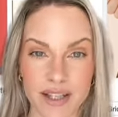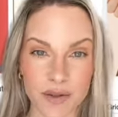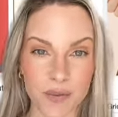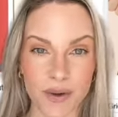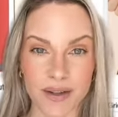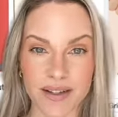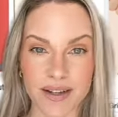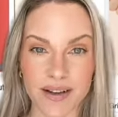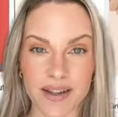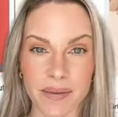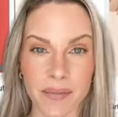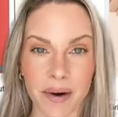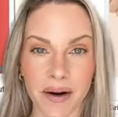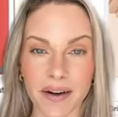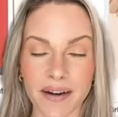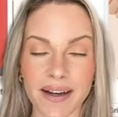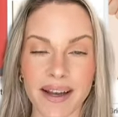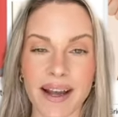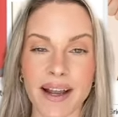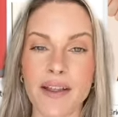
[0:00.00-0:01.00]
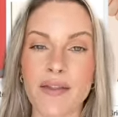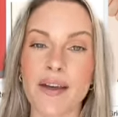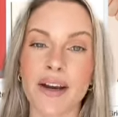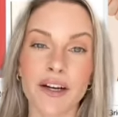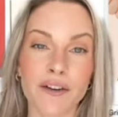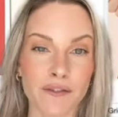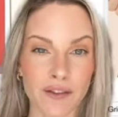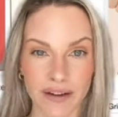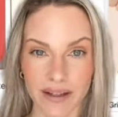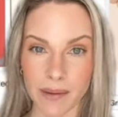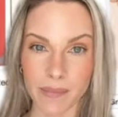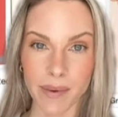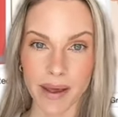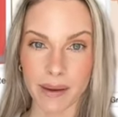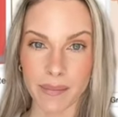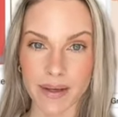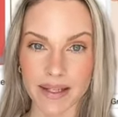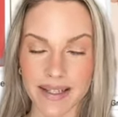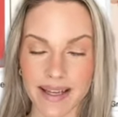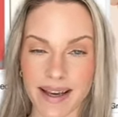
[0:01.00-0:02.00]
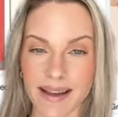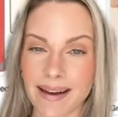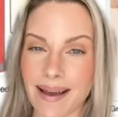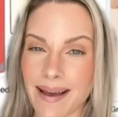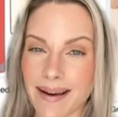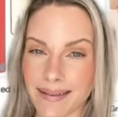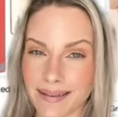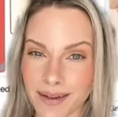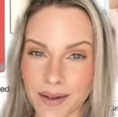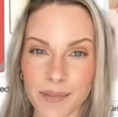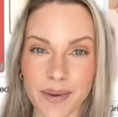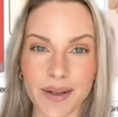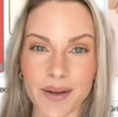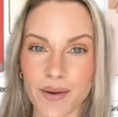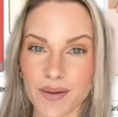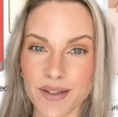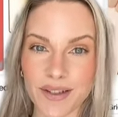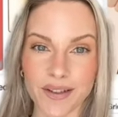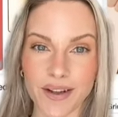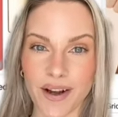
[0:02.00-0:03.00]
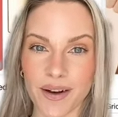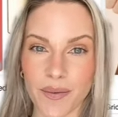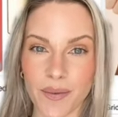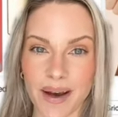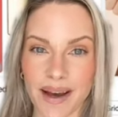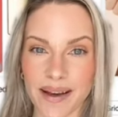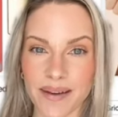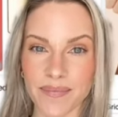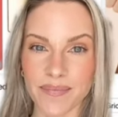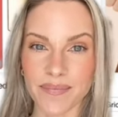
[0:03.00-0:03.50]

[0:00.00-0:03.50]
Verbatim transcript: ones on the market. They are very pigmented and a little bit goes a long way.